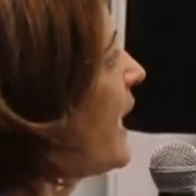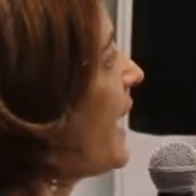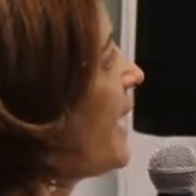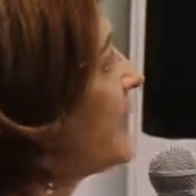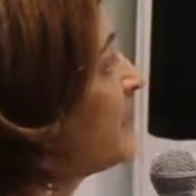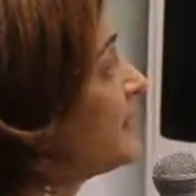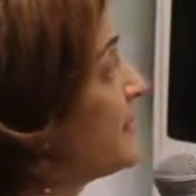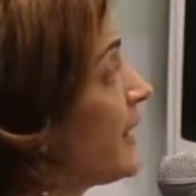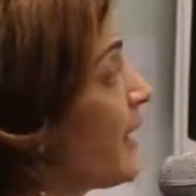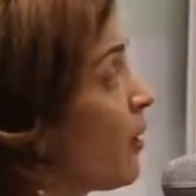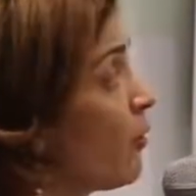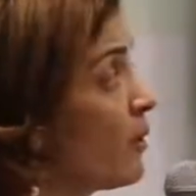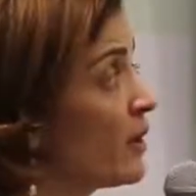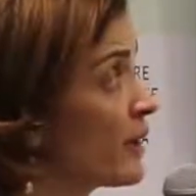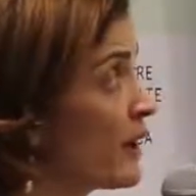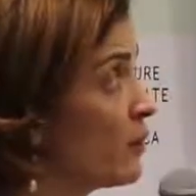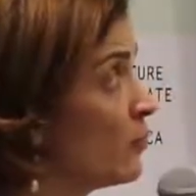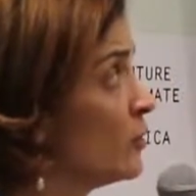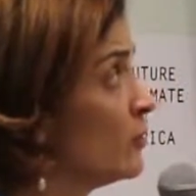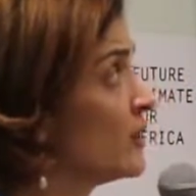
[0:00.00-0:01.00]
And our
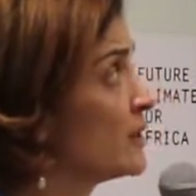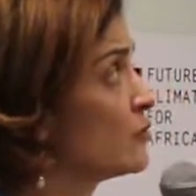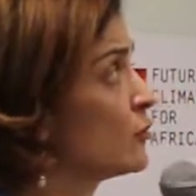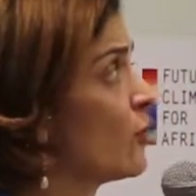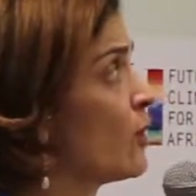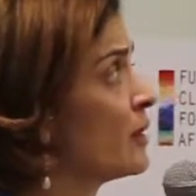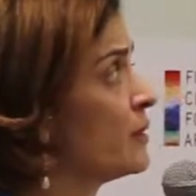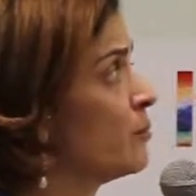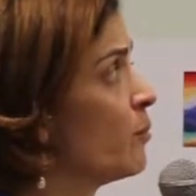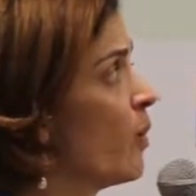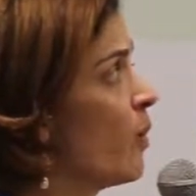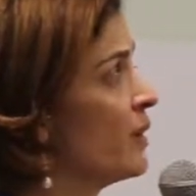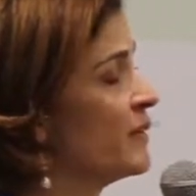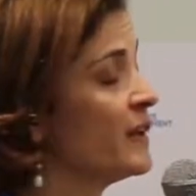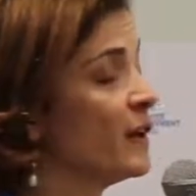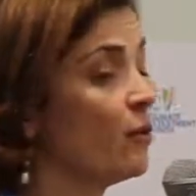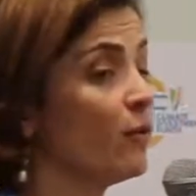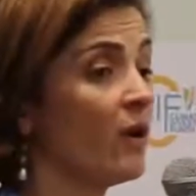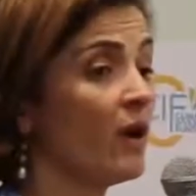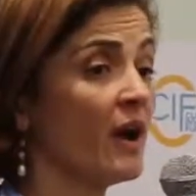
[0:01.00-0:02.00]
regulatory
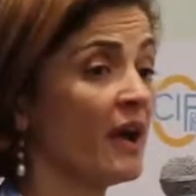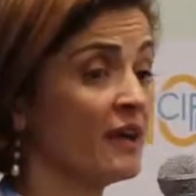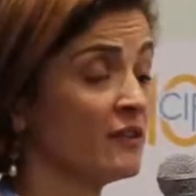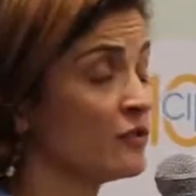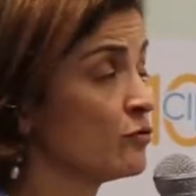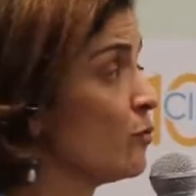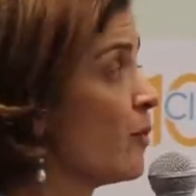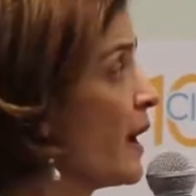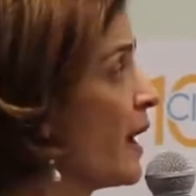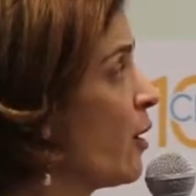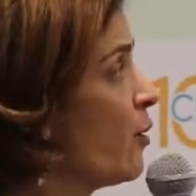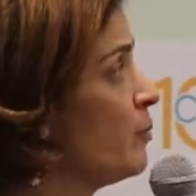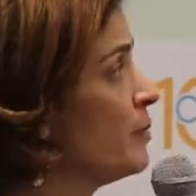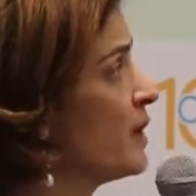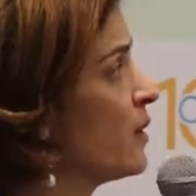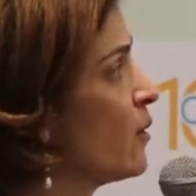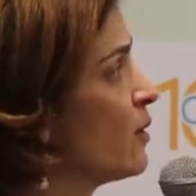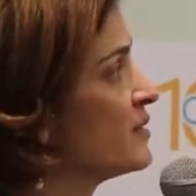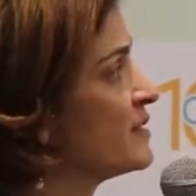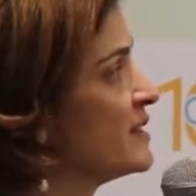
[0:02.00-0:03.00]
model as well,
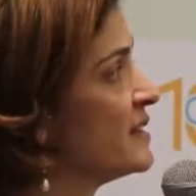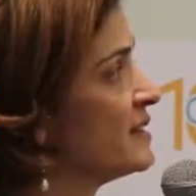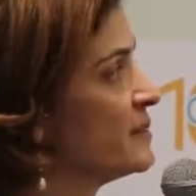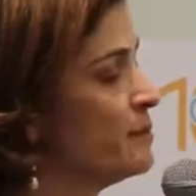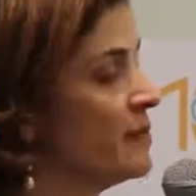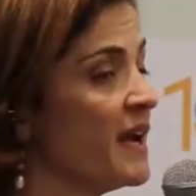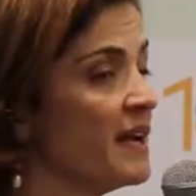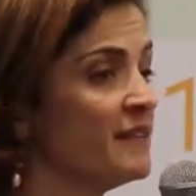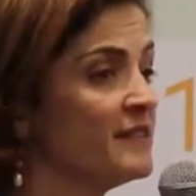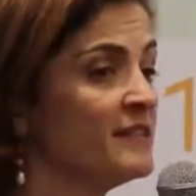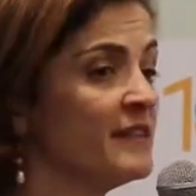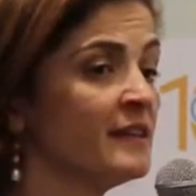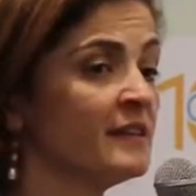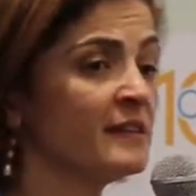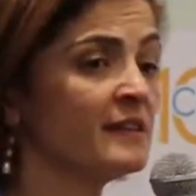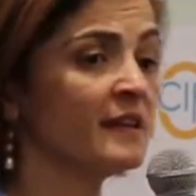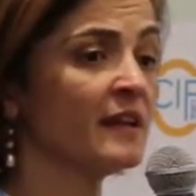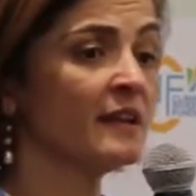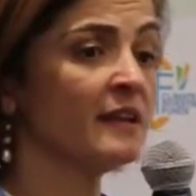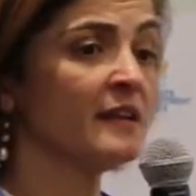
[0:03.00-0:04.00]
because it's based
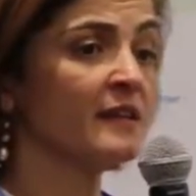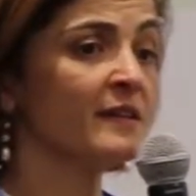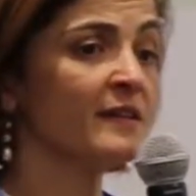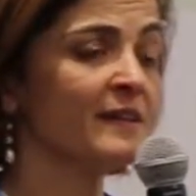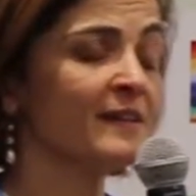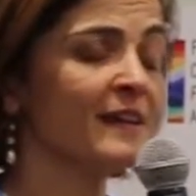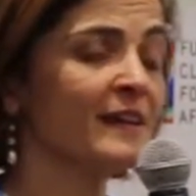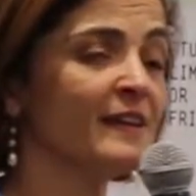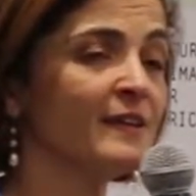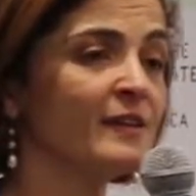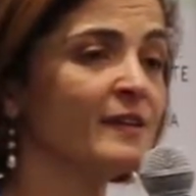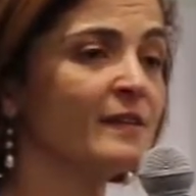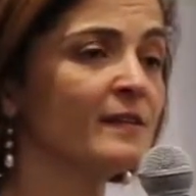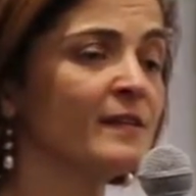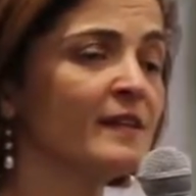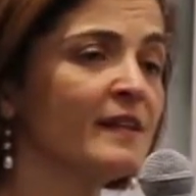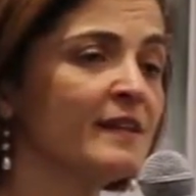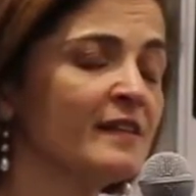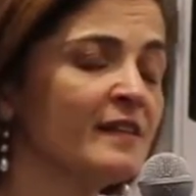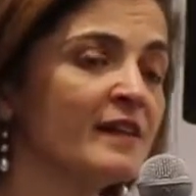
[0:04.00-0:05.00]
in
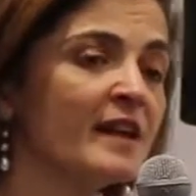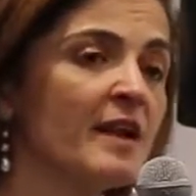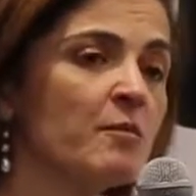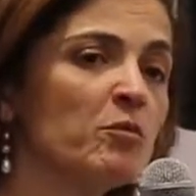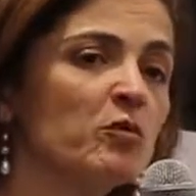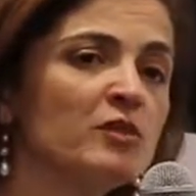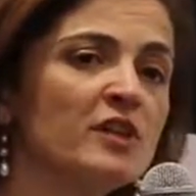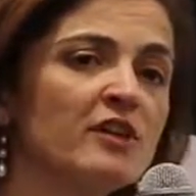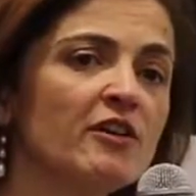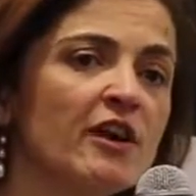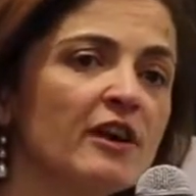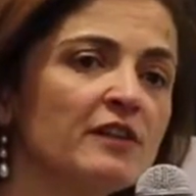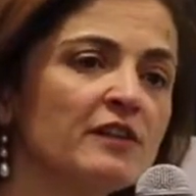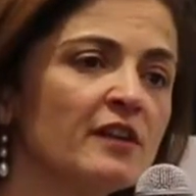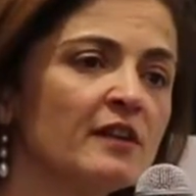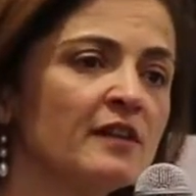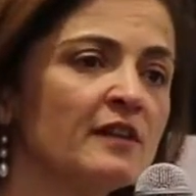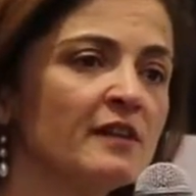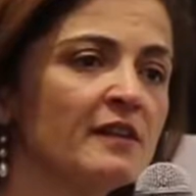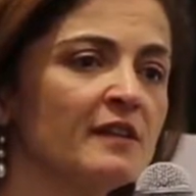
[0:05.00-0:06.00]

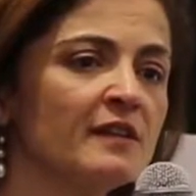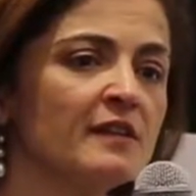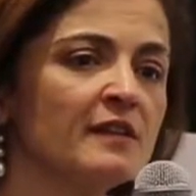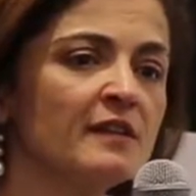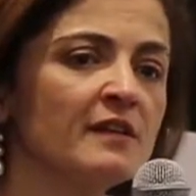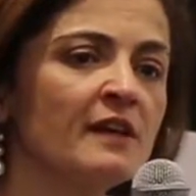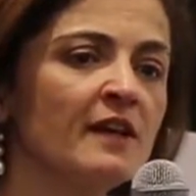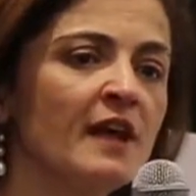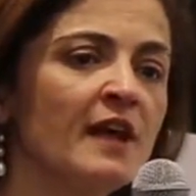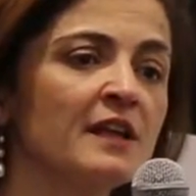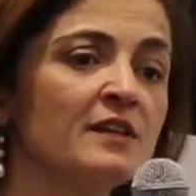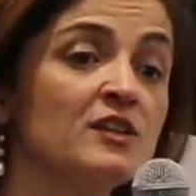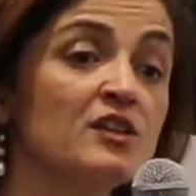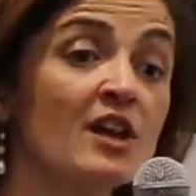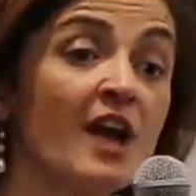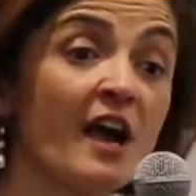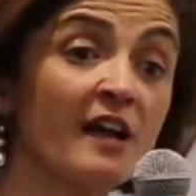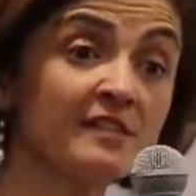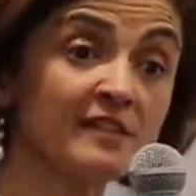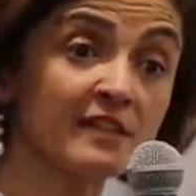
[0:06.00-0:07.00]
remunerating
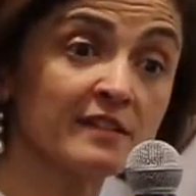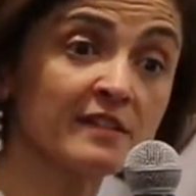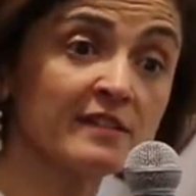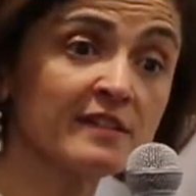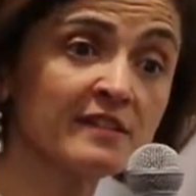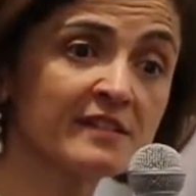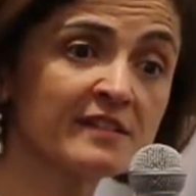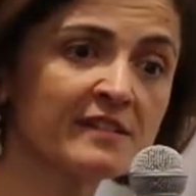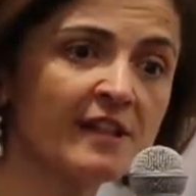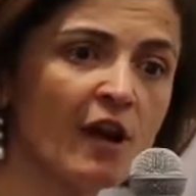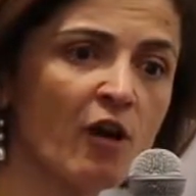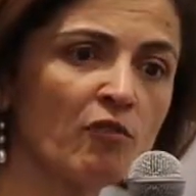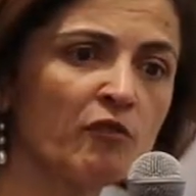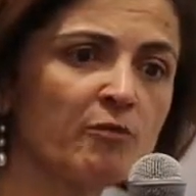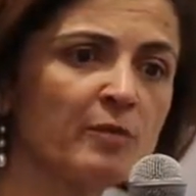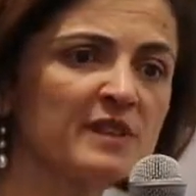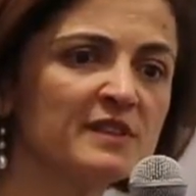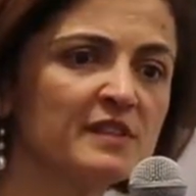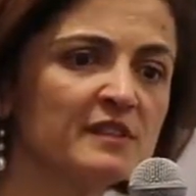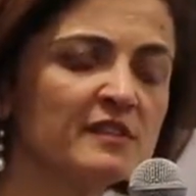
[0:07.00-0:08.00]
the assets
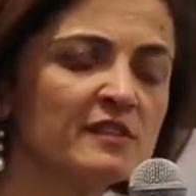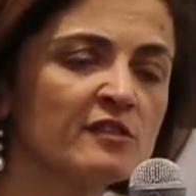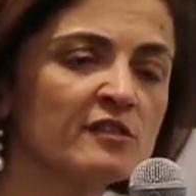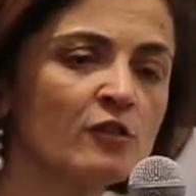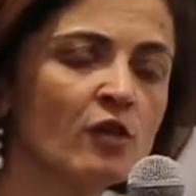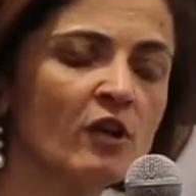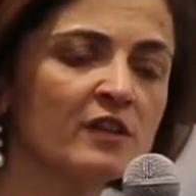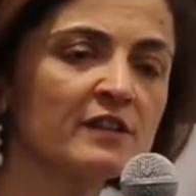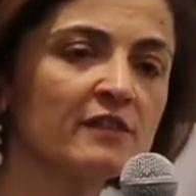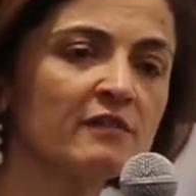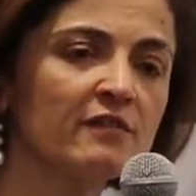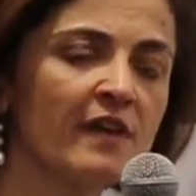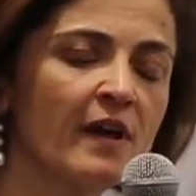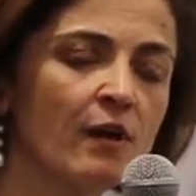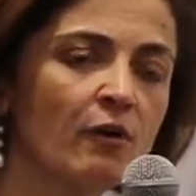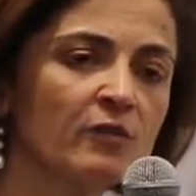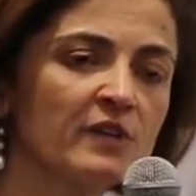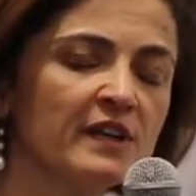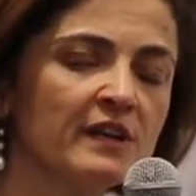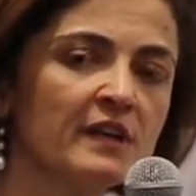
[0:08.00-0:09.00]
itself, but it's not
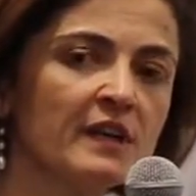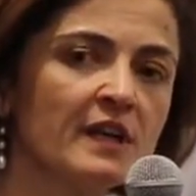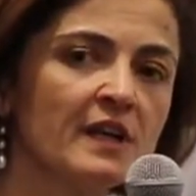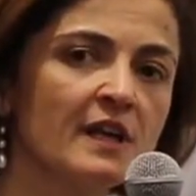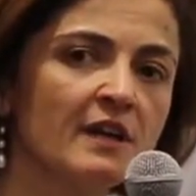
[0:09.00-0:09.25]
very